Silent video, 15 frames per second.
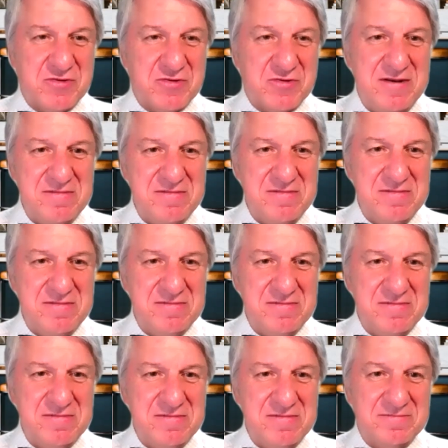Share your
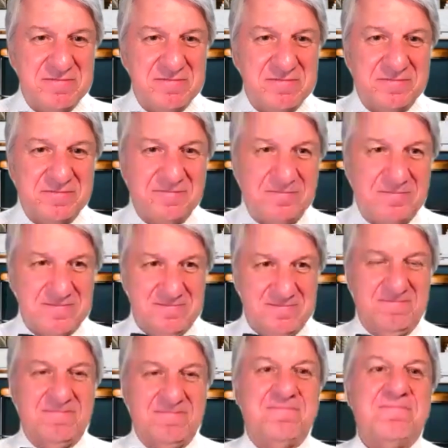screen. And I gotta
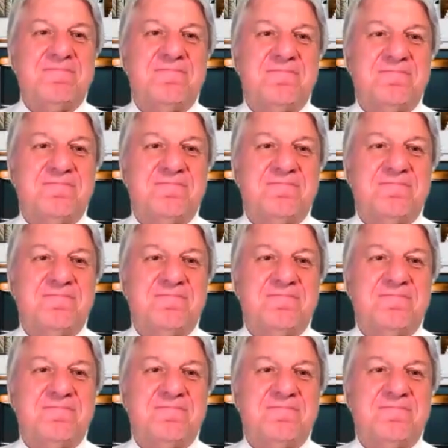share.